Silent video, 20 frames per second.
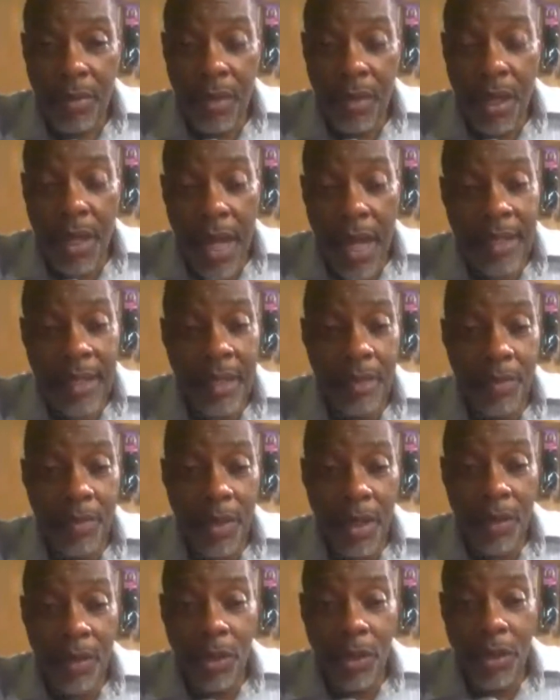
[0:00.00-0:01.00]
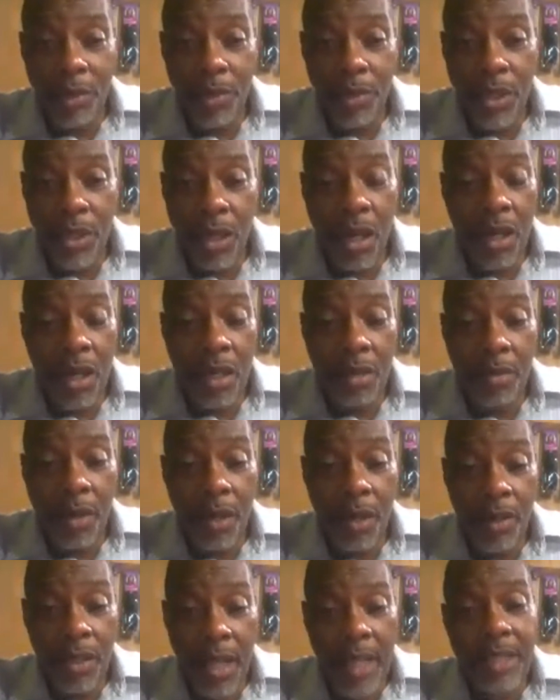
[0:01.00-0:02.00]
something that we should be talking about. That's
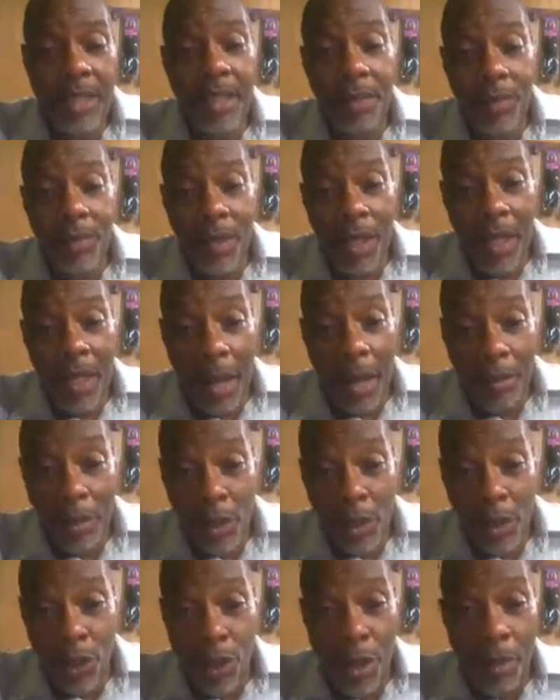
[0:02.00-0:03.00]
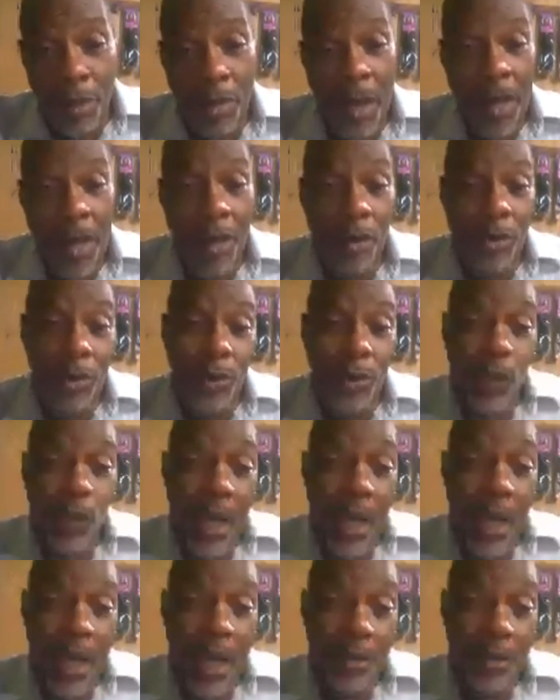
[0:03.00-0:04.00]
something that I'm sure that might go through Congress.
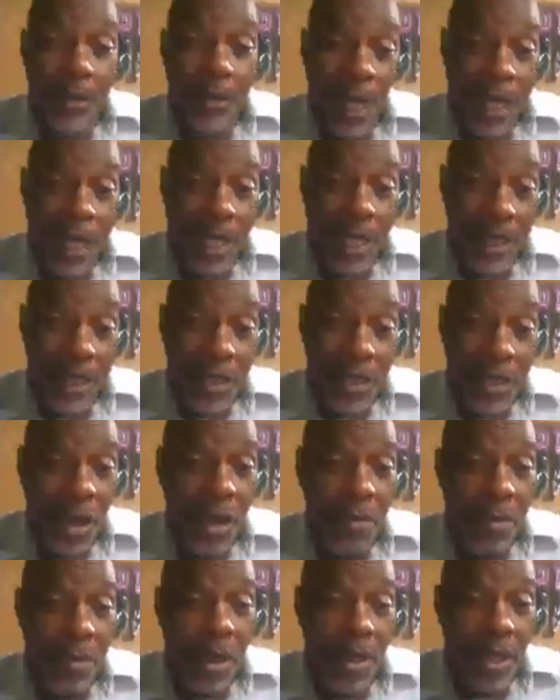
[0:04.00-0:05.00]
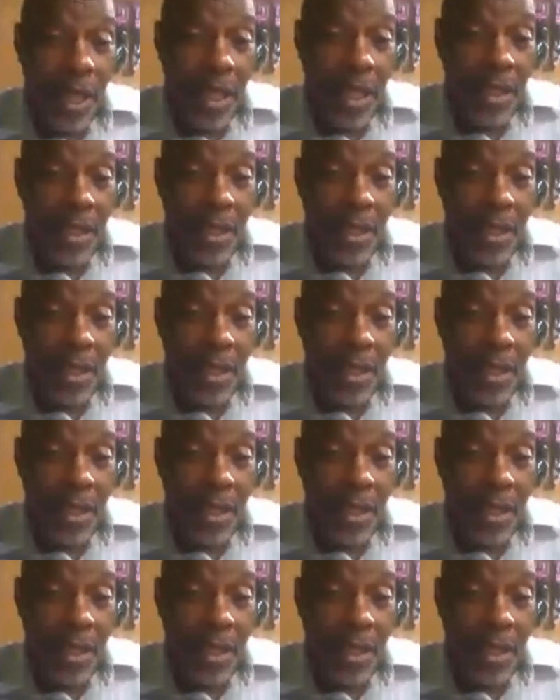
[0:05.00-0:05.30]
They can at least talk about that shit.